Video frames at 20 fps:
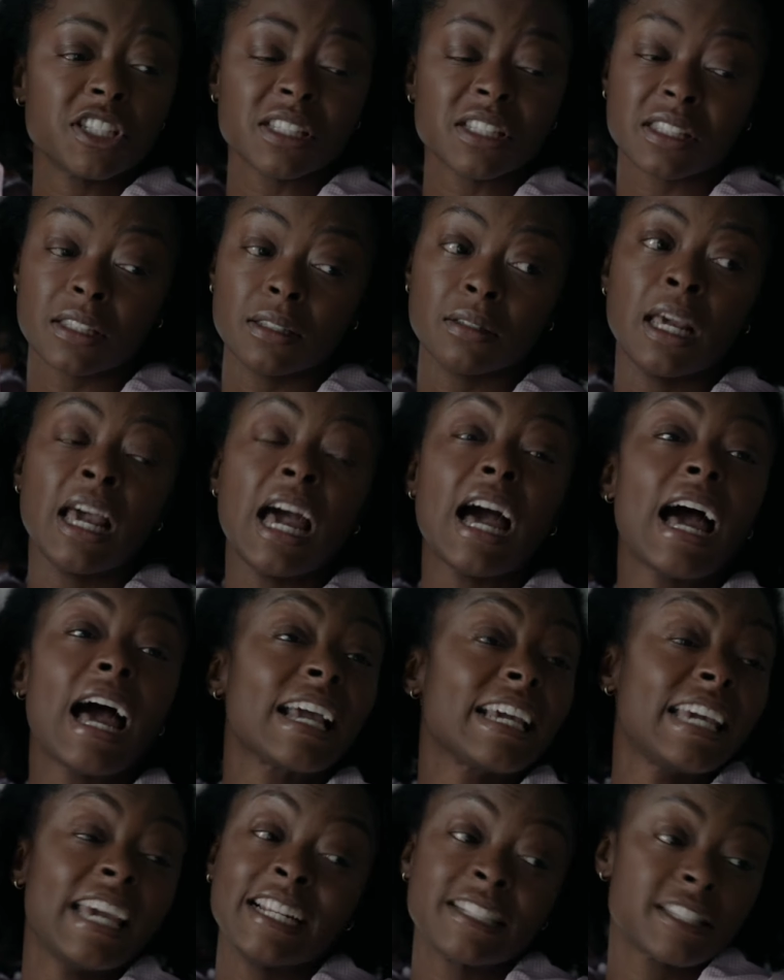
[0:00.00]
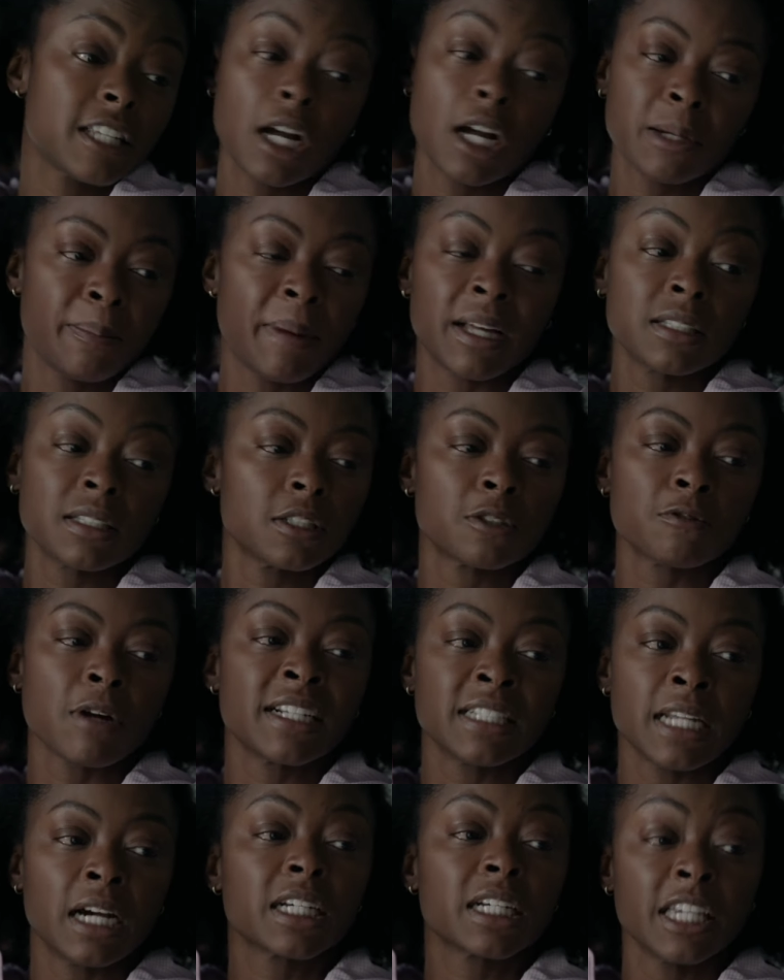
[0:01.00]
She urges Alex to leave
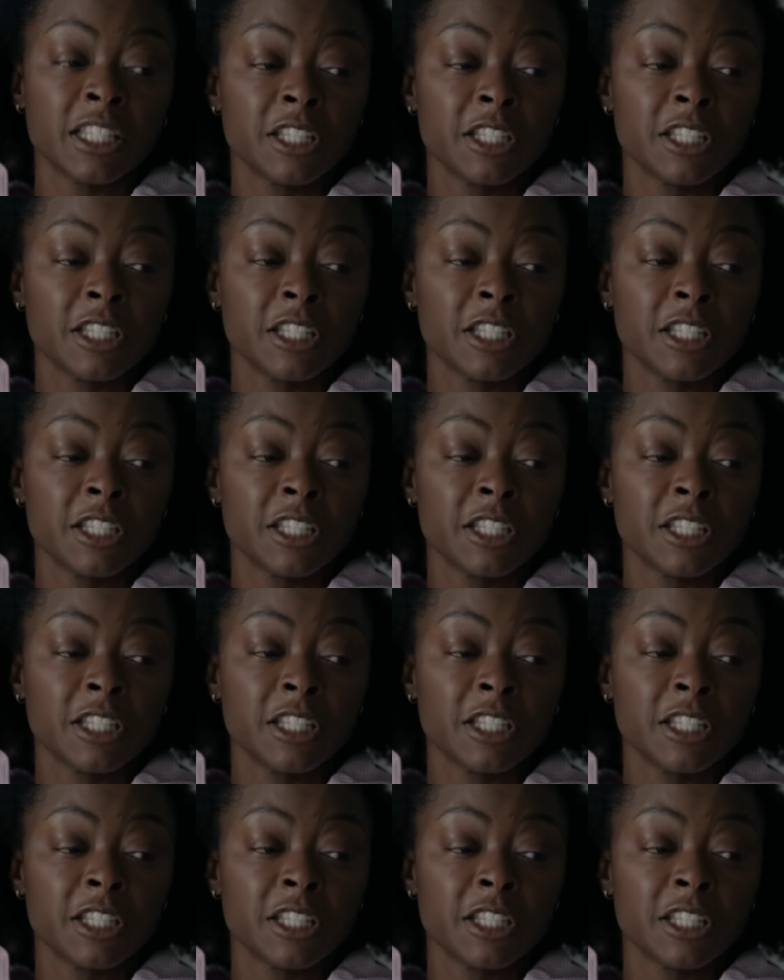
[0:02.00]
so she